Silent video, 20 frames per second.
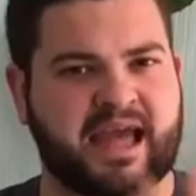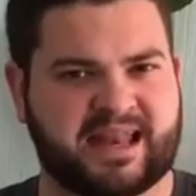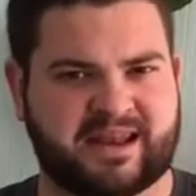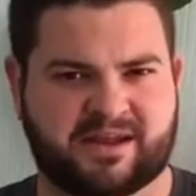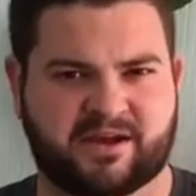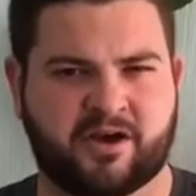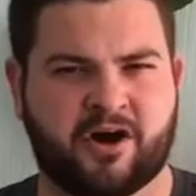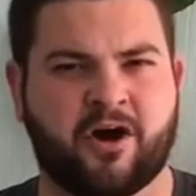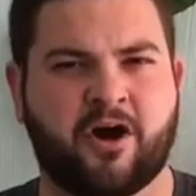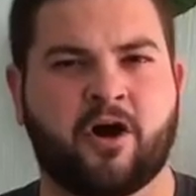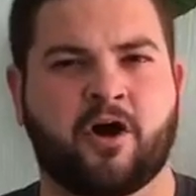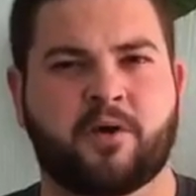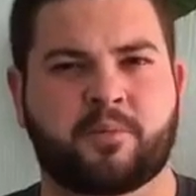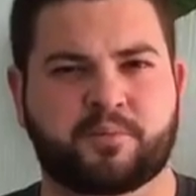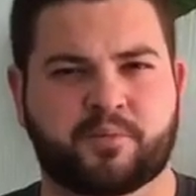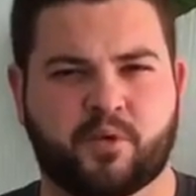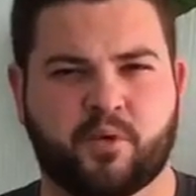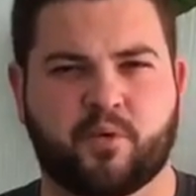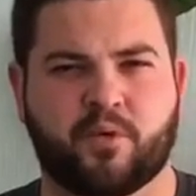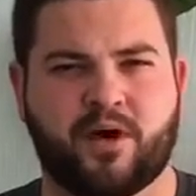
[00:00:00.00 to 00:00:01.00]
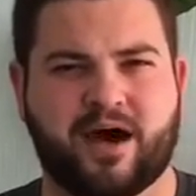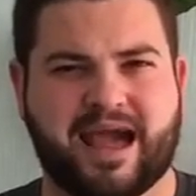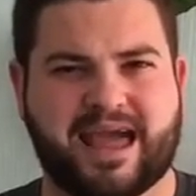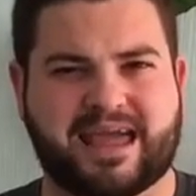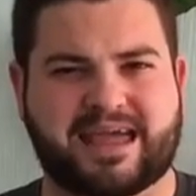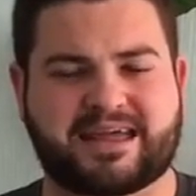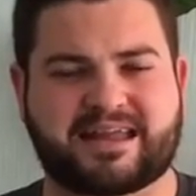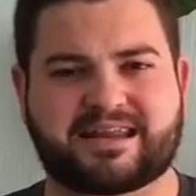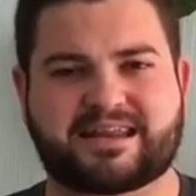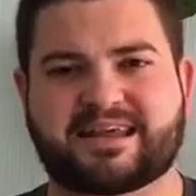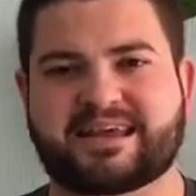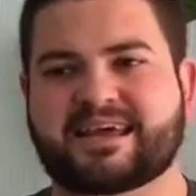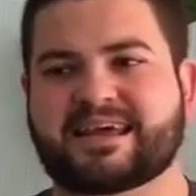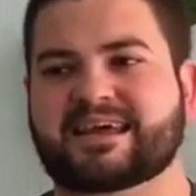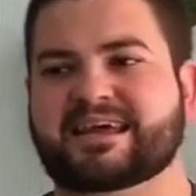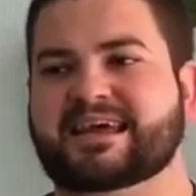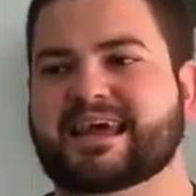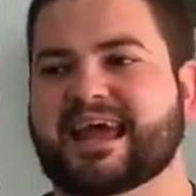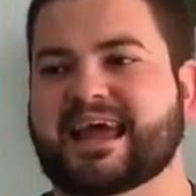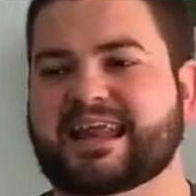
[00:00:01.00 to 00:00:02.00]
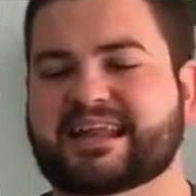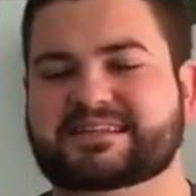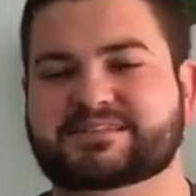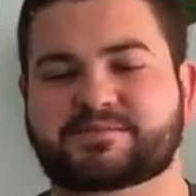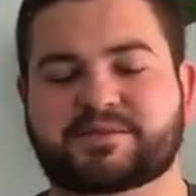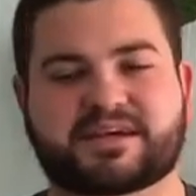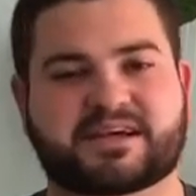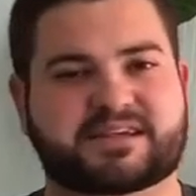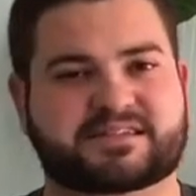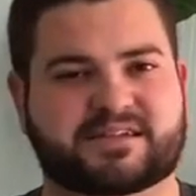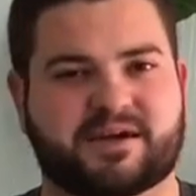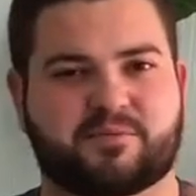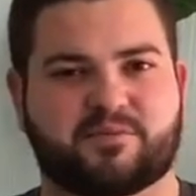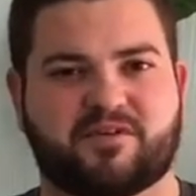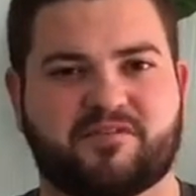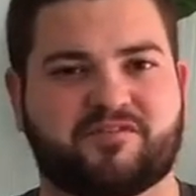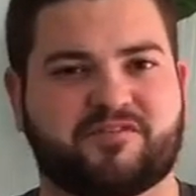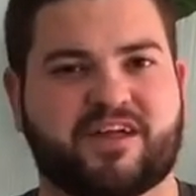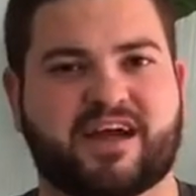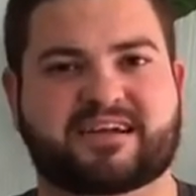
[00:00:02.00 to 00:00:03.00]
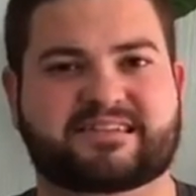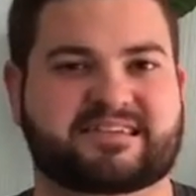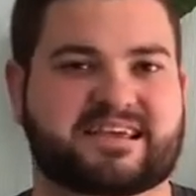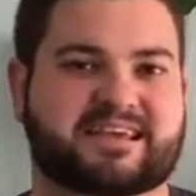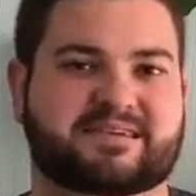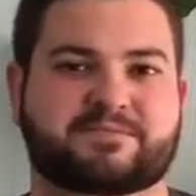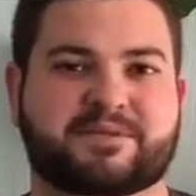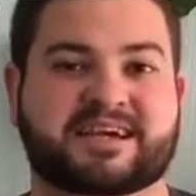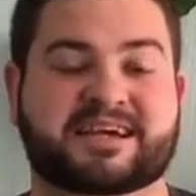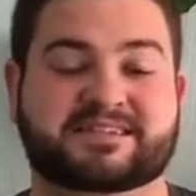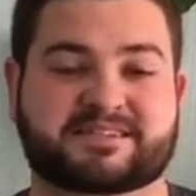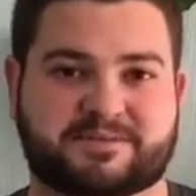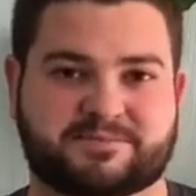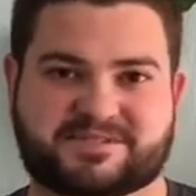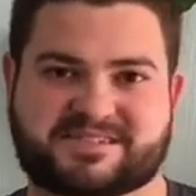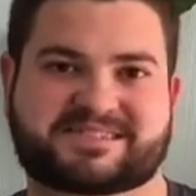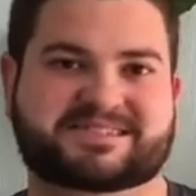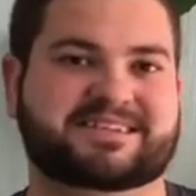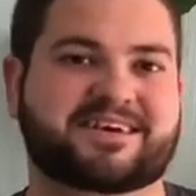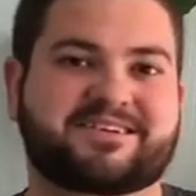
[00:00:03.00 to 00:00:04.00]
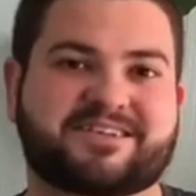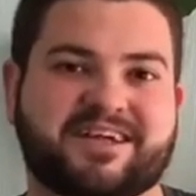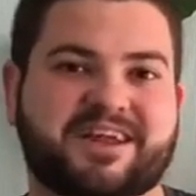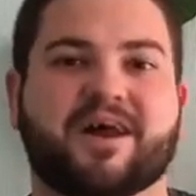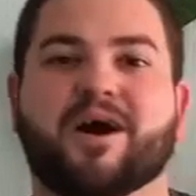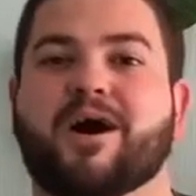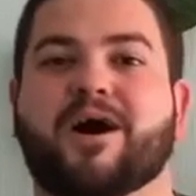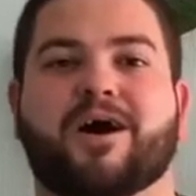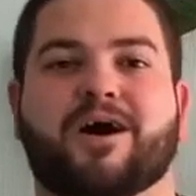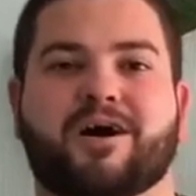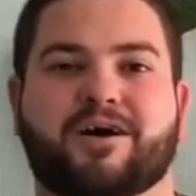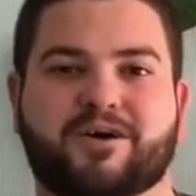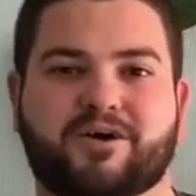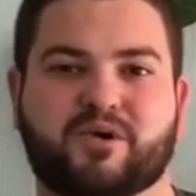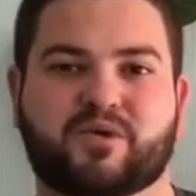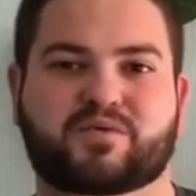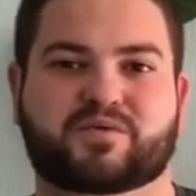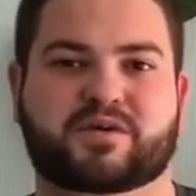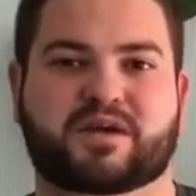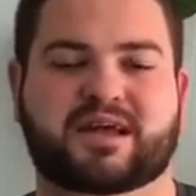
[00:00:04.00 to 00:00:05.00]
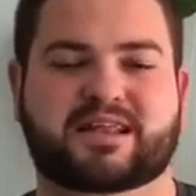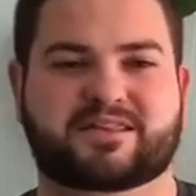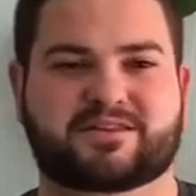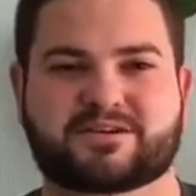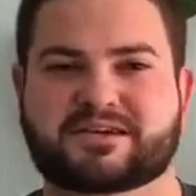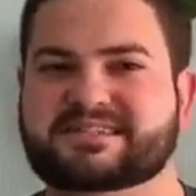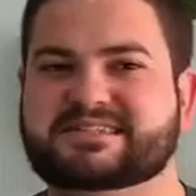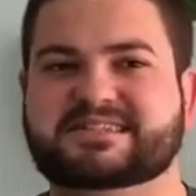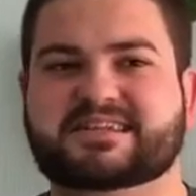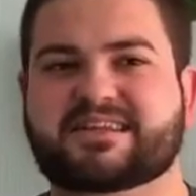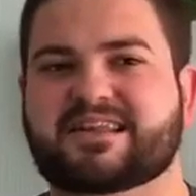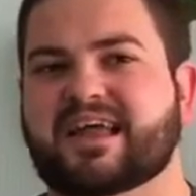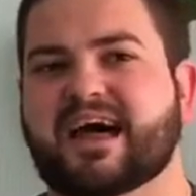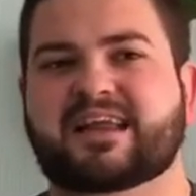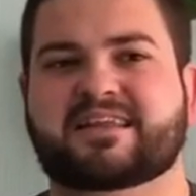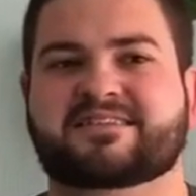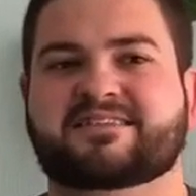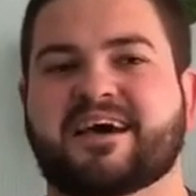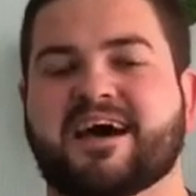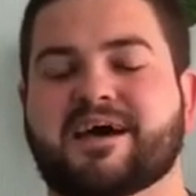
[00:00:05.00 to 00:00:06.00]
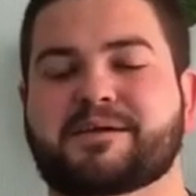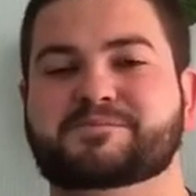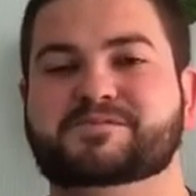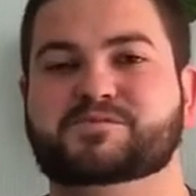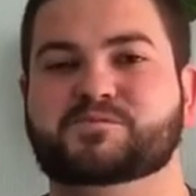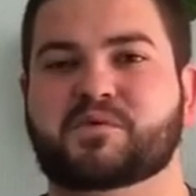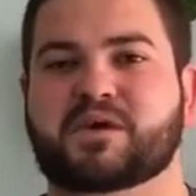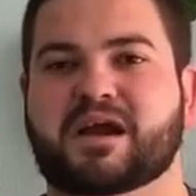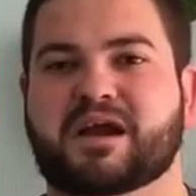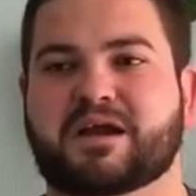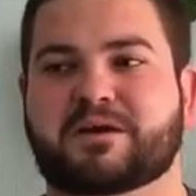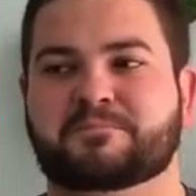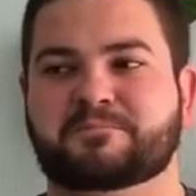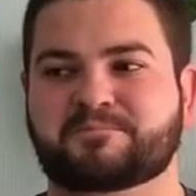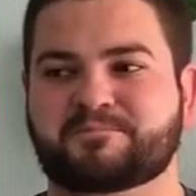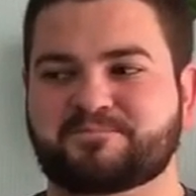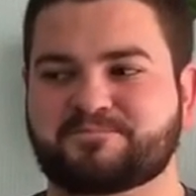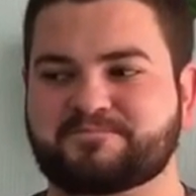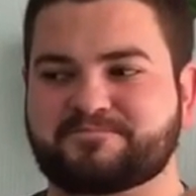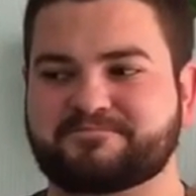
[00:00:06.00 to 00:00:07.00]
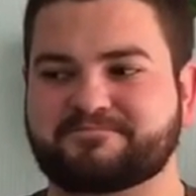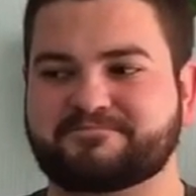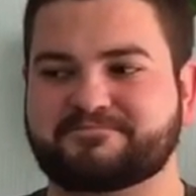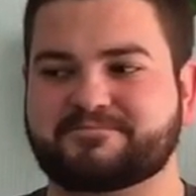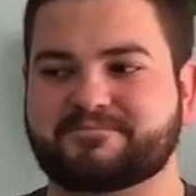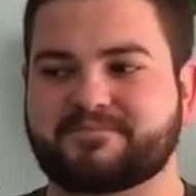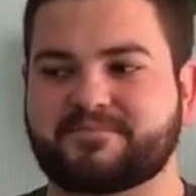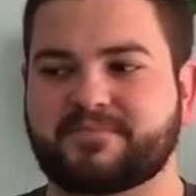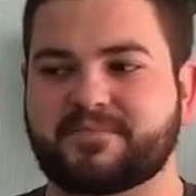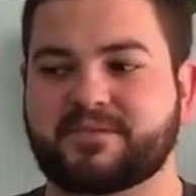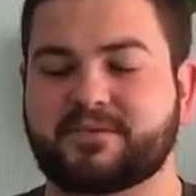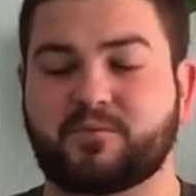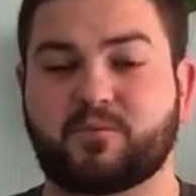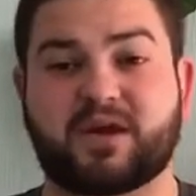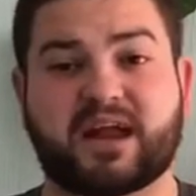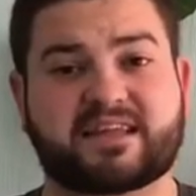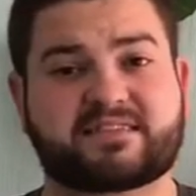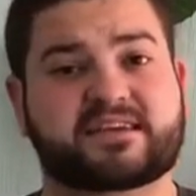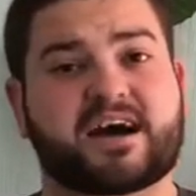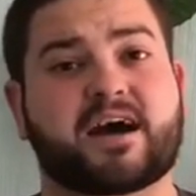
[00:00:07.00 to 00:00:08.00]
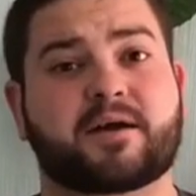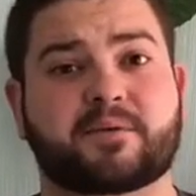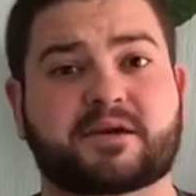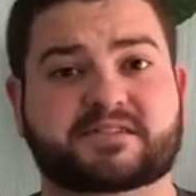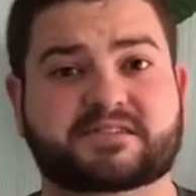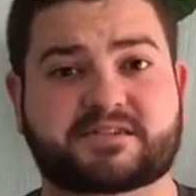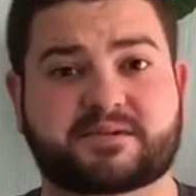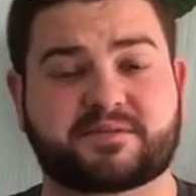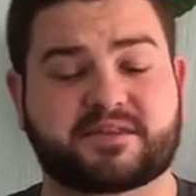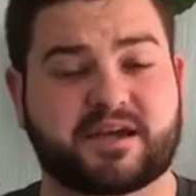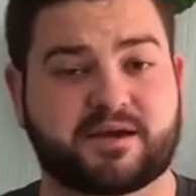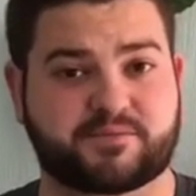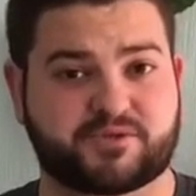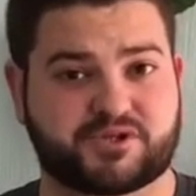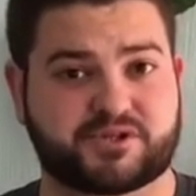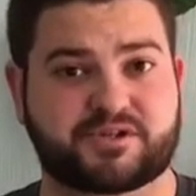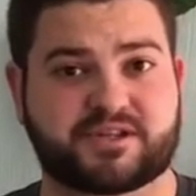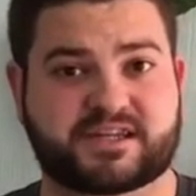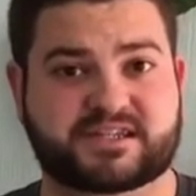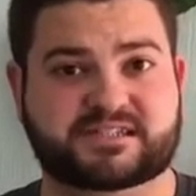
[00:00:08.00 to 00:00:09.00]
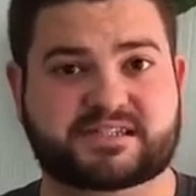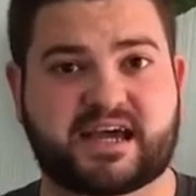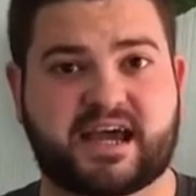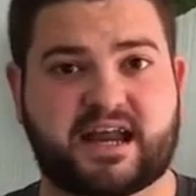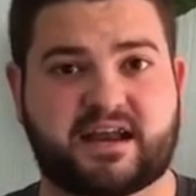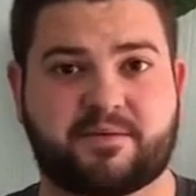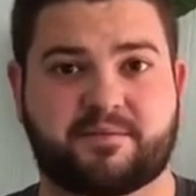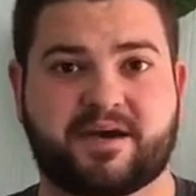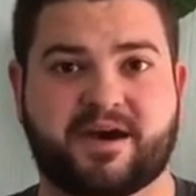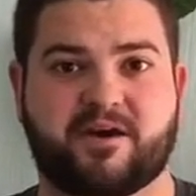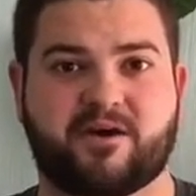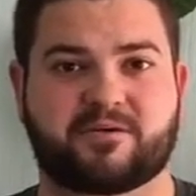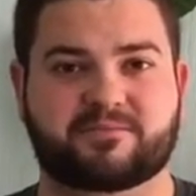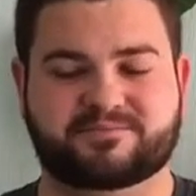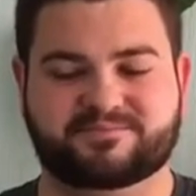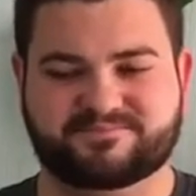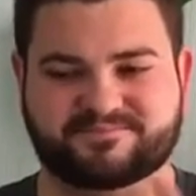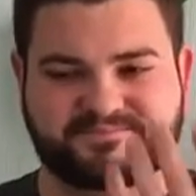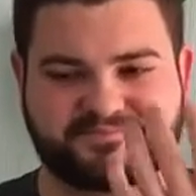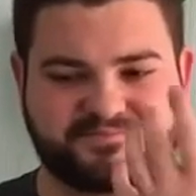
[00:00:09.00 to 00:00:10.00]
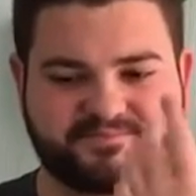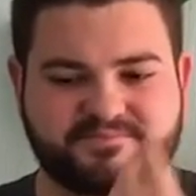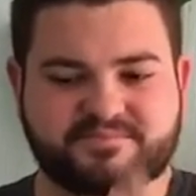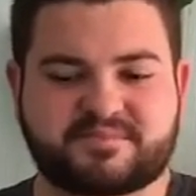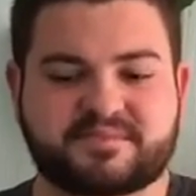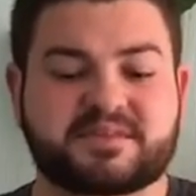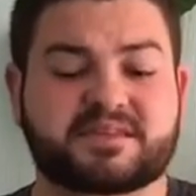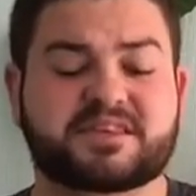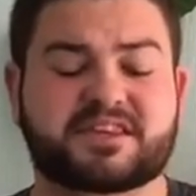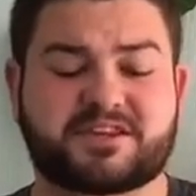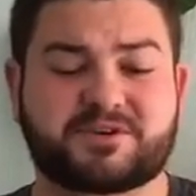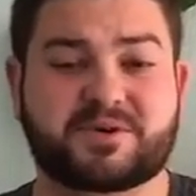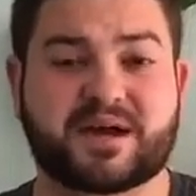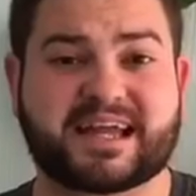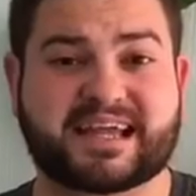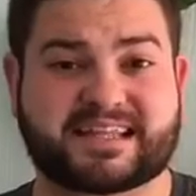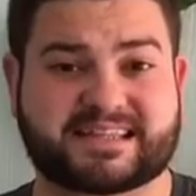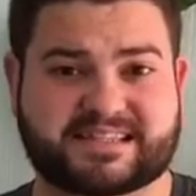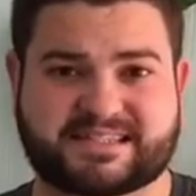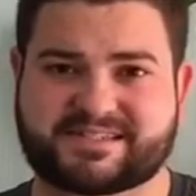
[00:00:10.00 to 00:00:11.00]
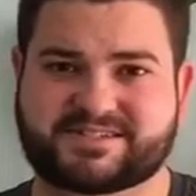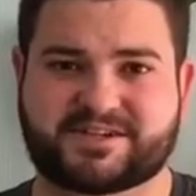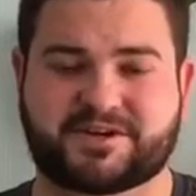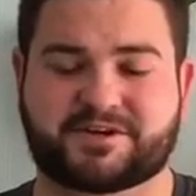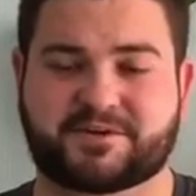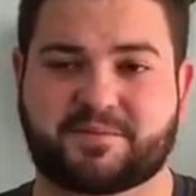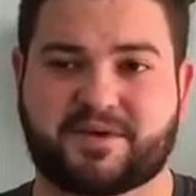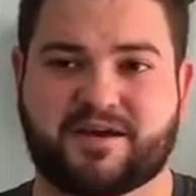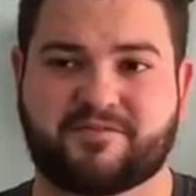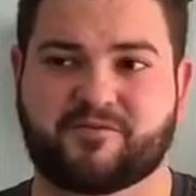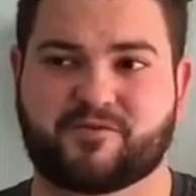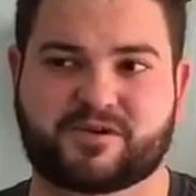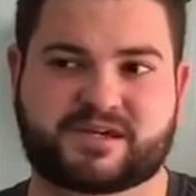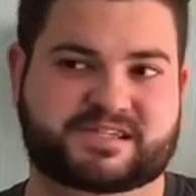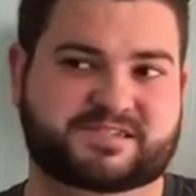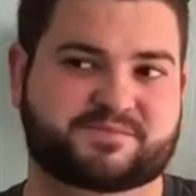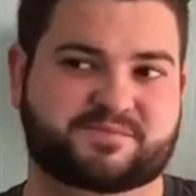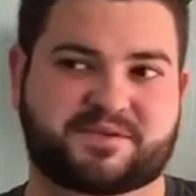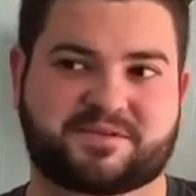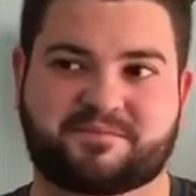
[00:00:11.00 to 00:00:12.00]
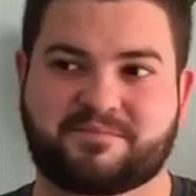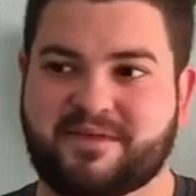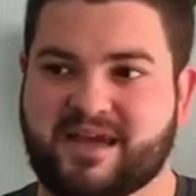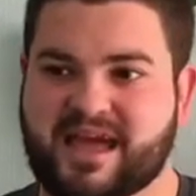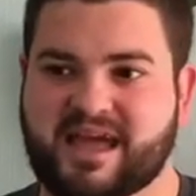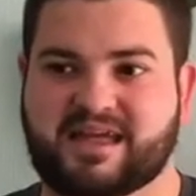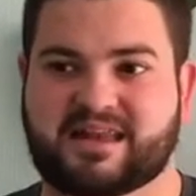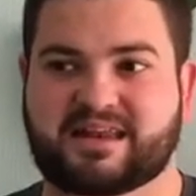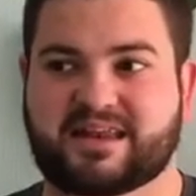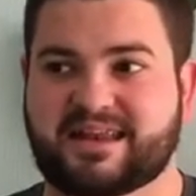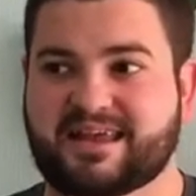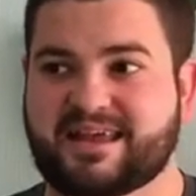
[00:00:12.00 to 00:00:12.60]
kind of calm quiet, and it's because I'm reflecting, because I'm still in awe over it. There isn't a lot of times where when I talk about something I'm truly excited about, do I get this tone in my voice? But man,